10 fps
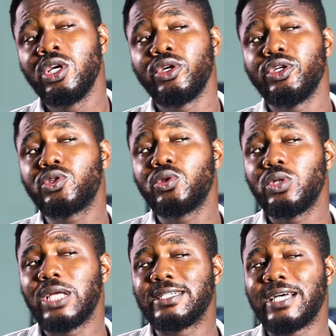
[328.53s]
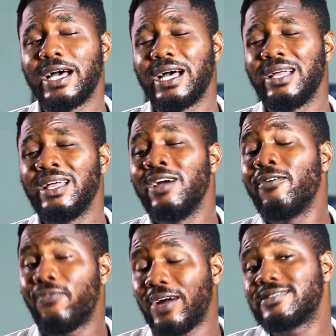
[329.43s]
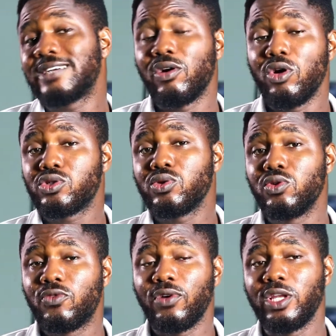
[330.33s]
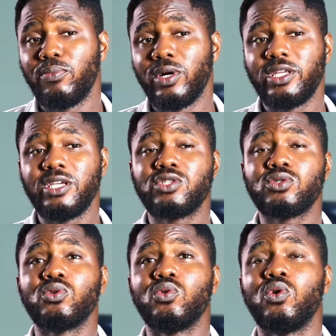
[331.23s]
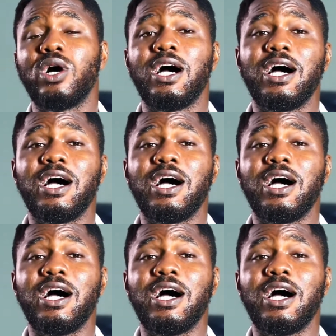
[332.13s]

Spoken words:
You need to know that fats are also good for the body, so